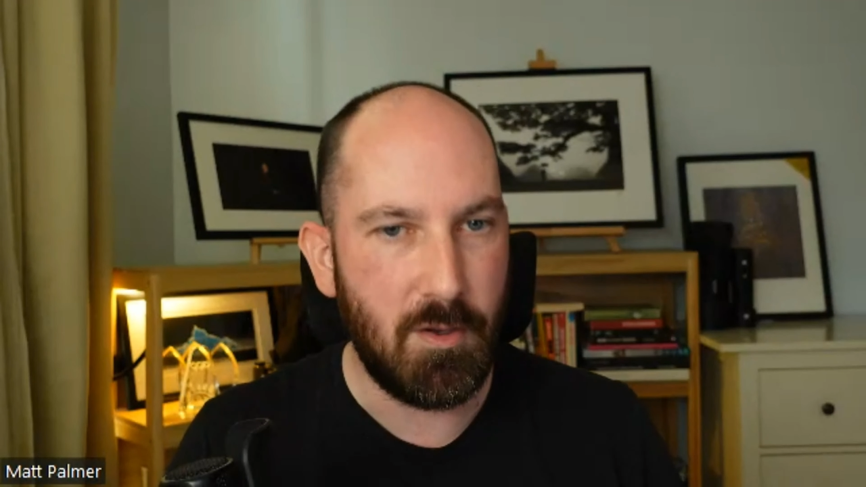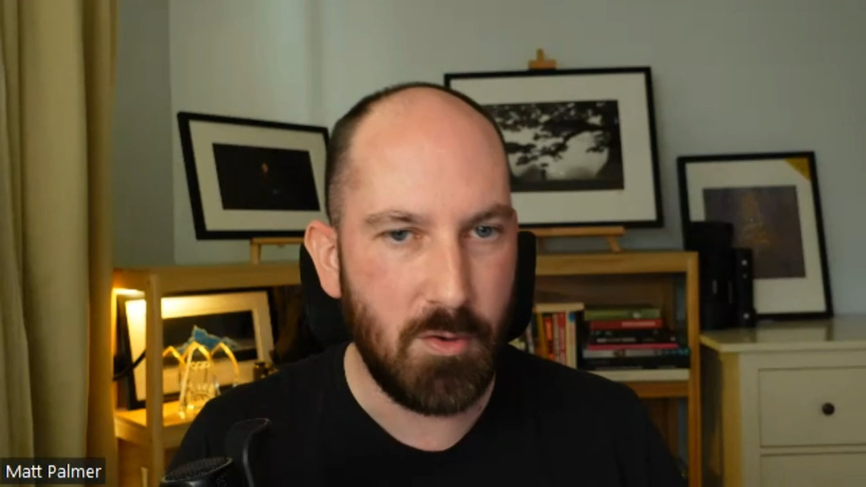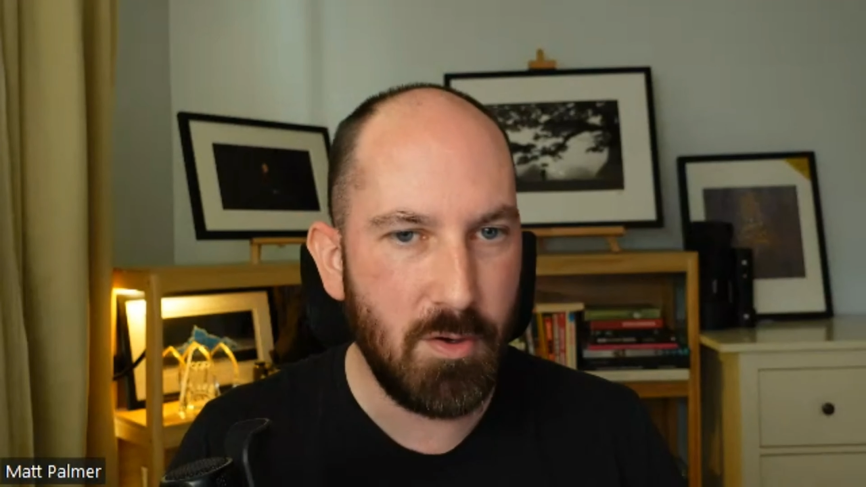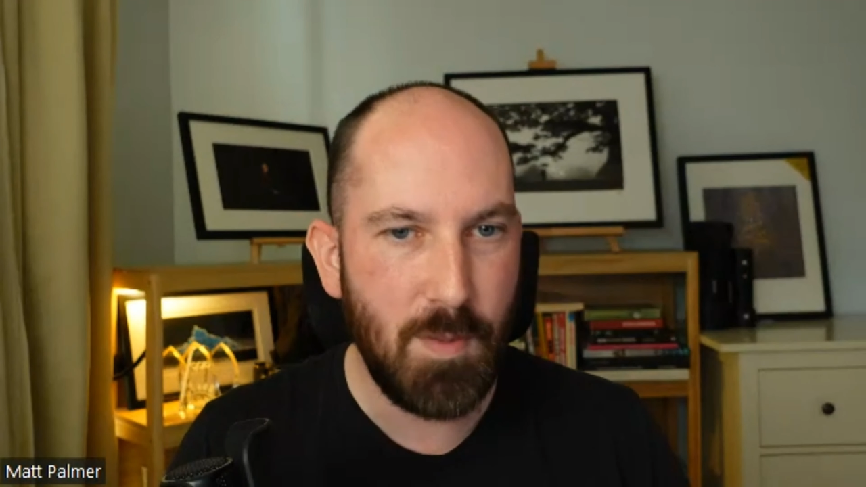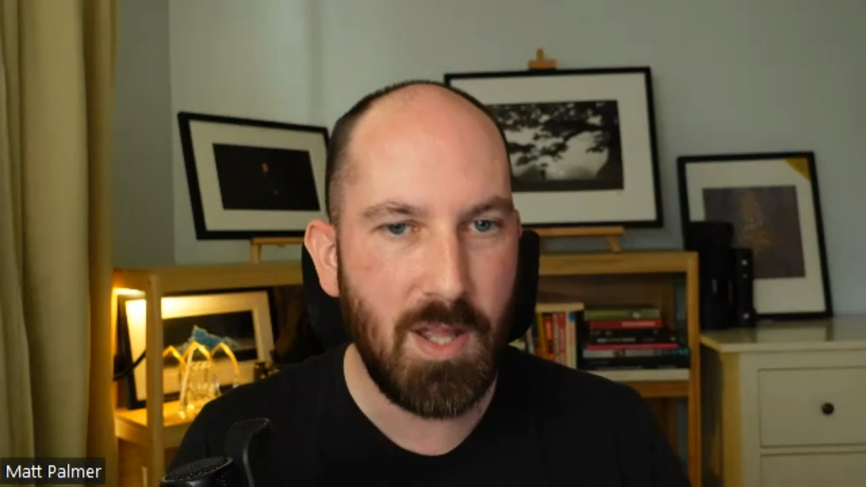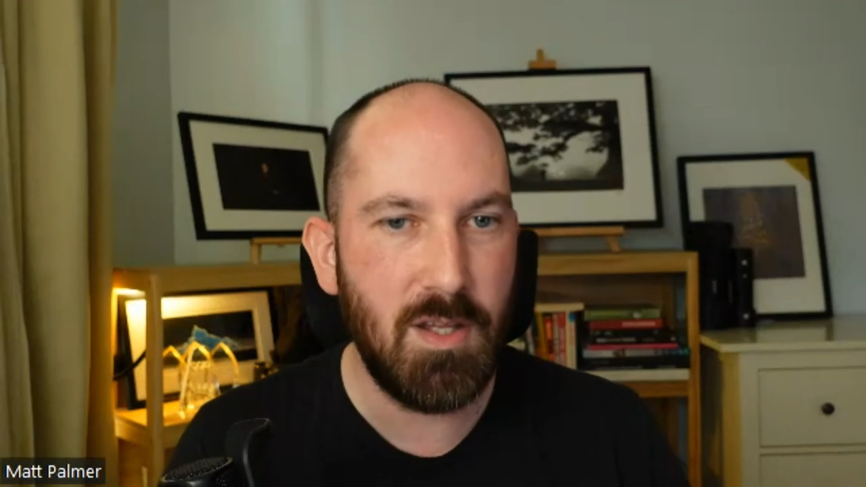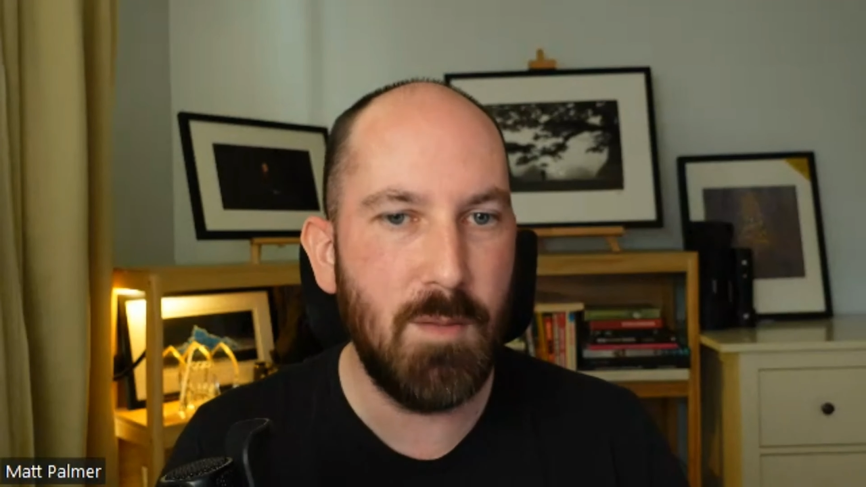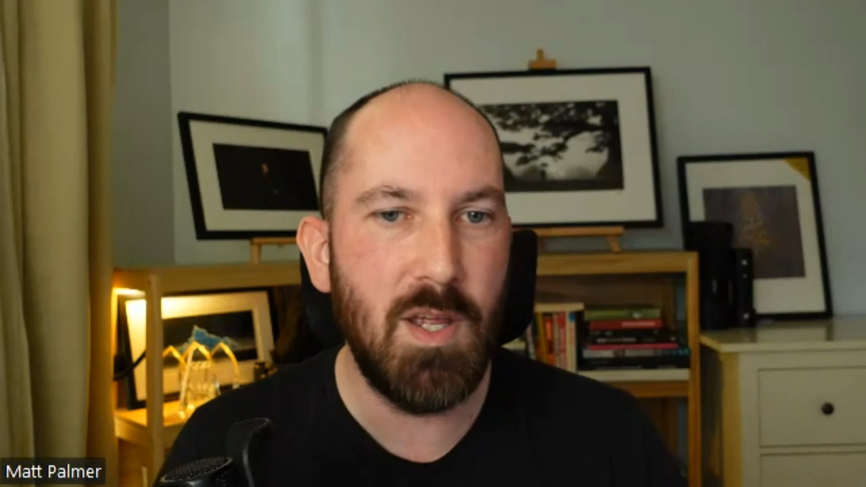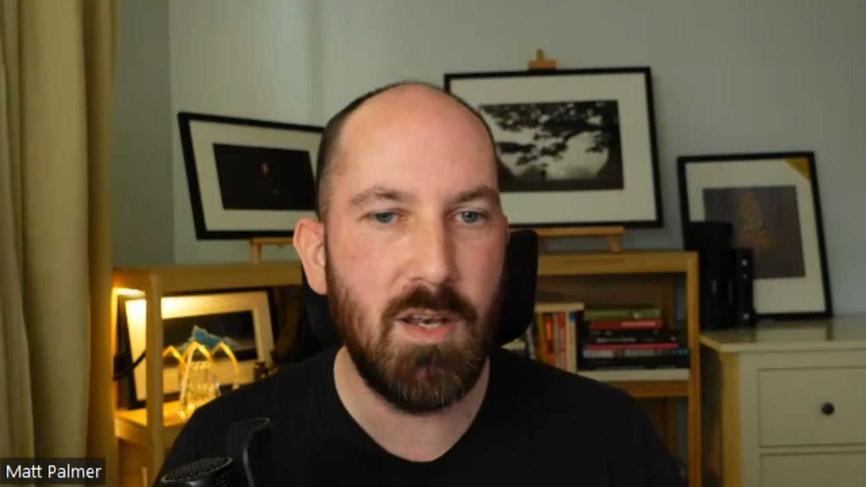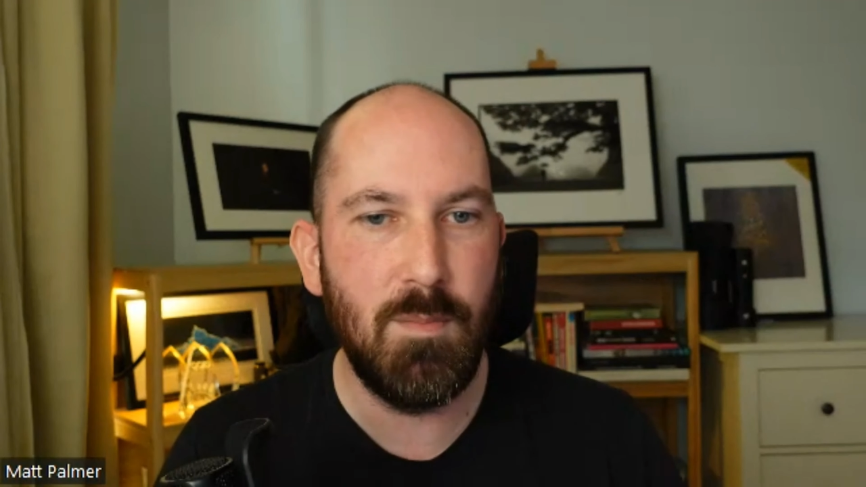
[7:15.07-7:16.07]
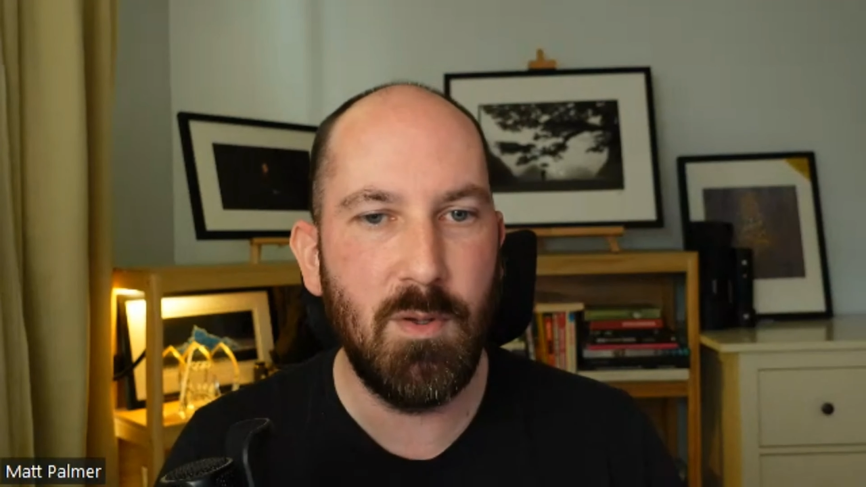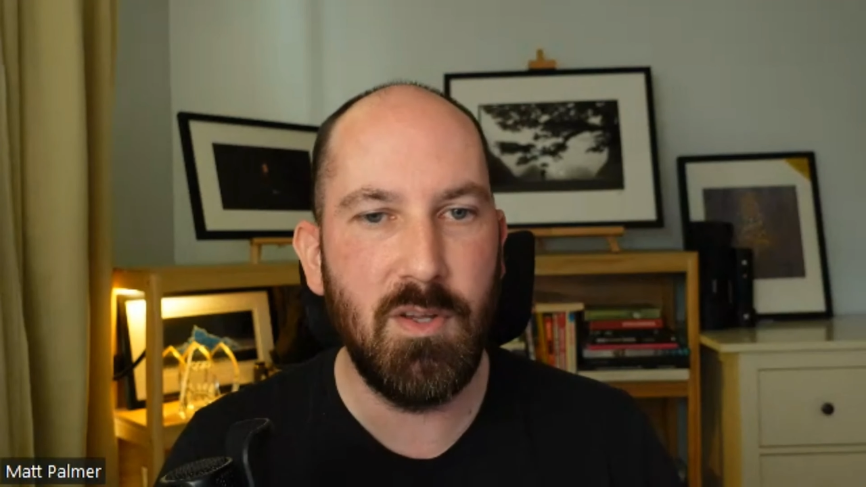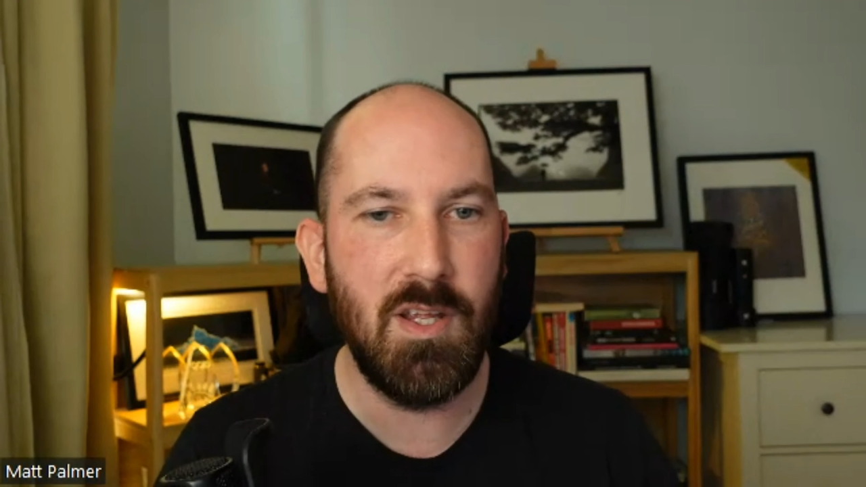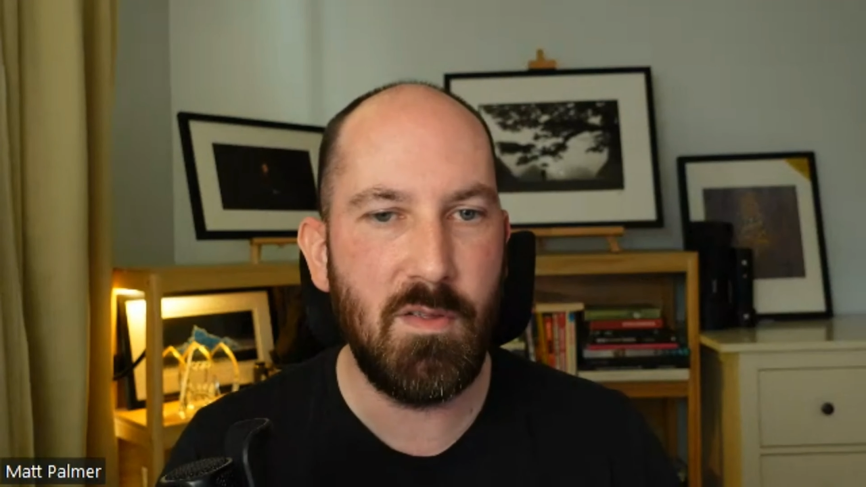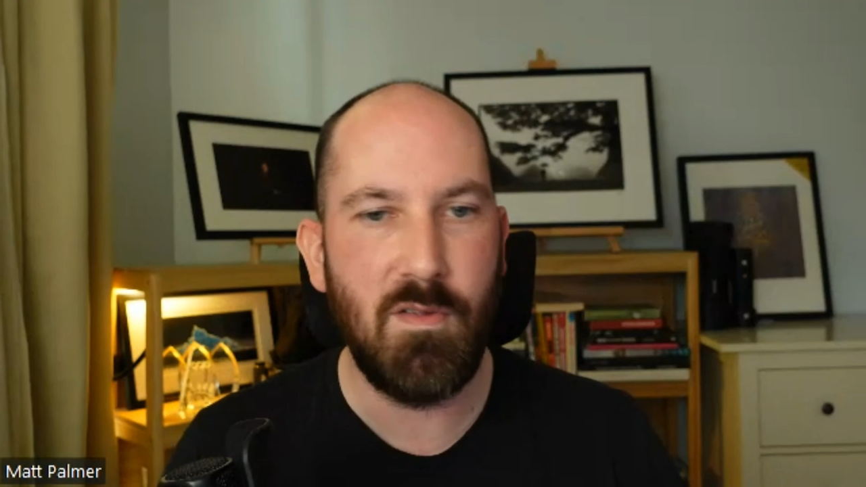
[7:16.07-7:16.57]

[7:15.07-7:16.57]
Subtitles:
about the abandoned buildings and